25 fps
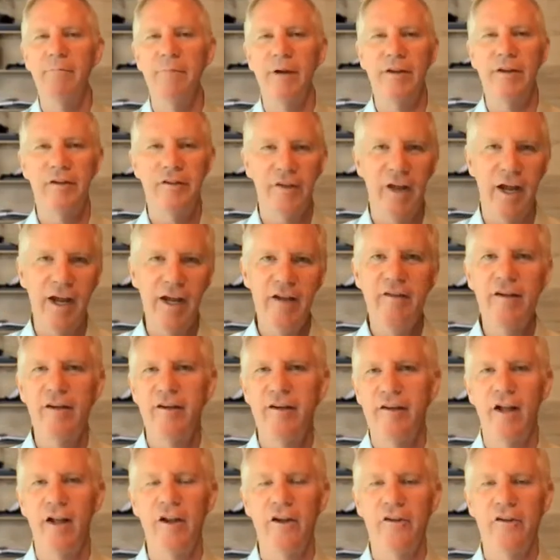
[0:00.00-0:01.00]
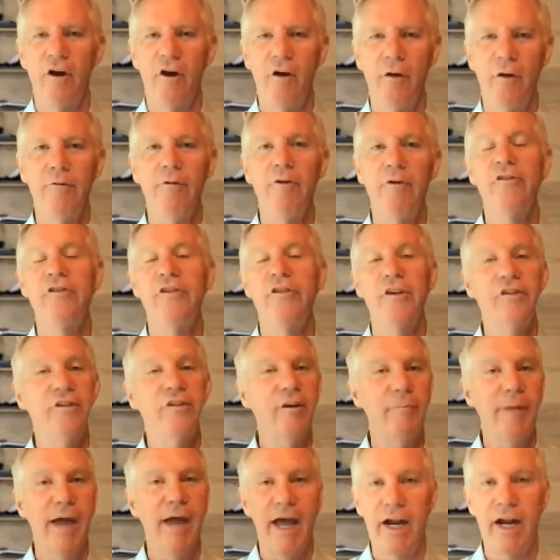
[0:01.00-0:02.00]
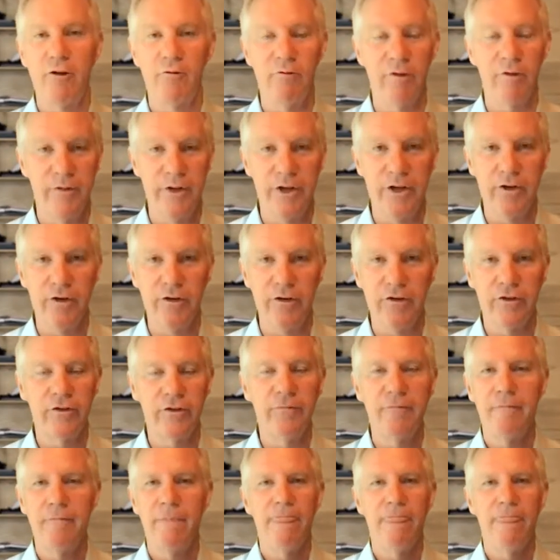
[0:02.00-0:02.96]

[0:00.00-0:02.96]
But science can tell us are through systematic reviews.